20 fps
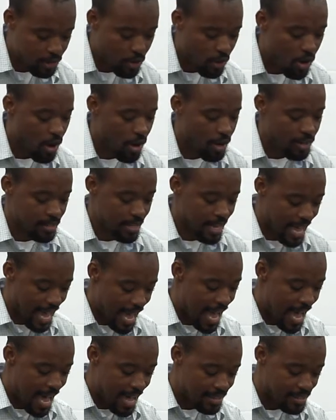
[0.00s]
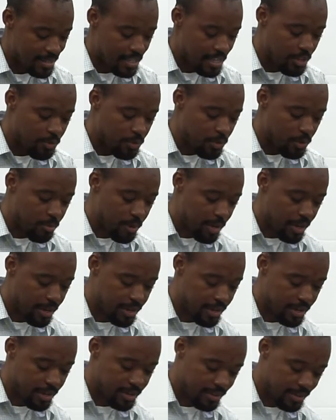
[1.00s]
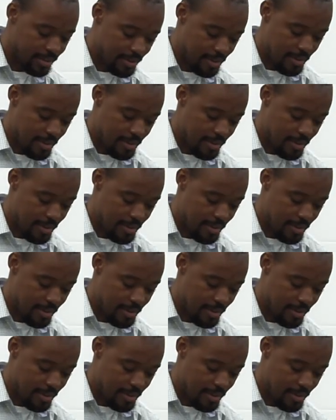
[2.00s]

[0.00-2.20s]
your hearts as in rebellion